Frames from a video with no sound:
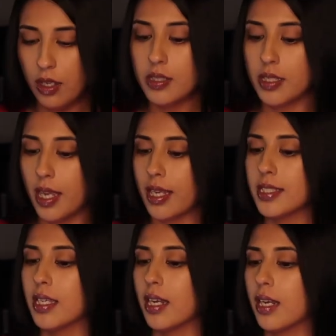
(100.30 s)
So yeah, like I
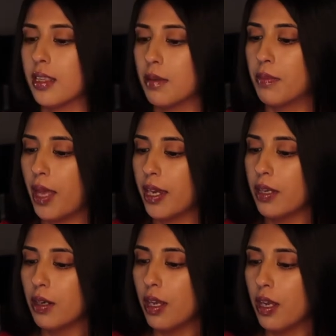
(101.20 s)
said, I got the
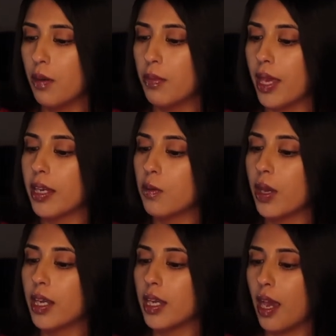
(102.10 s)
black and black and
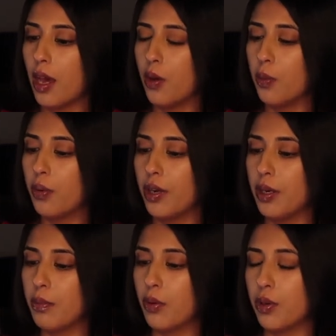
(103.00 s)
white cow
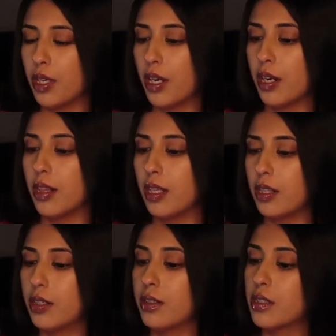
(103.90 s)
print pony hair
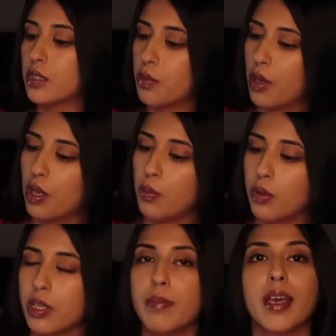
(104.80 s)
leather small
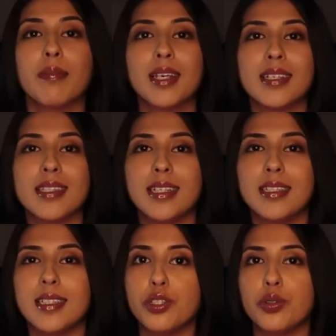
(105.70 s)
bowling bag because they
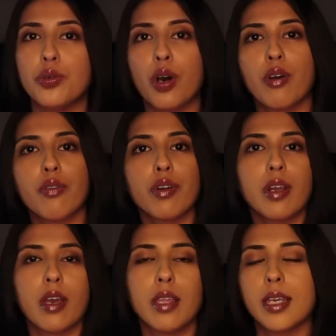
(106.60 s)
do offer
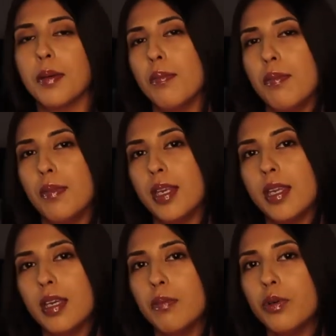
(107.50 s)
now like a
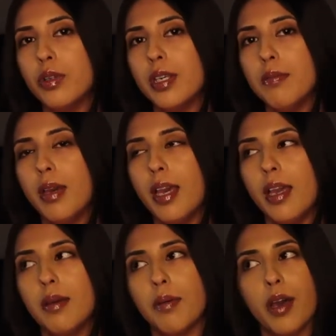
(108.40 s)
mini bowling
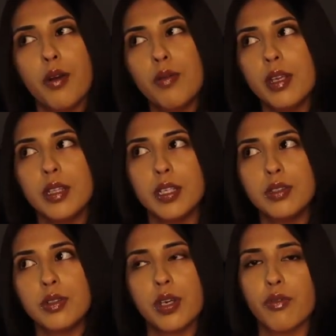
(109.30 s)
bag. I don't think they
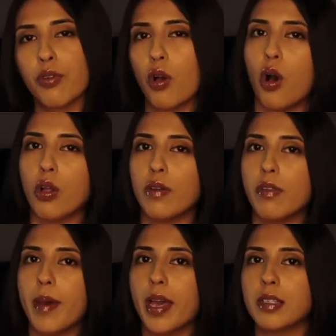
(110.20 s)
do that for all of
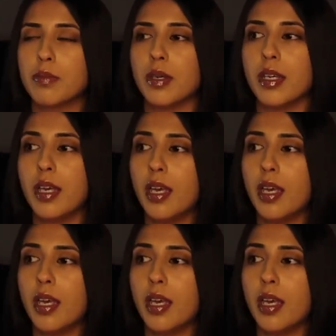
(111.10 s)
the bags, but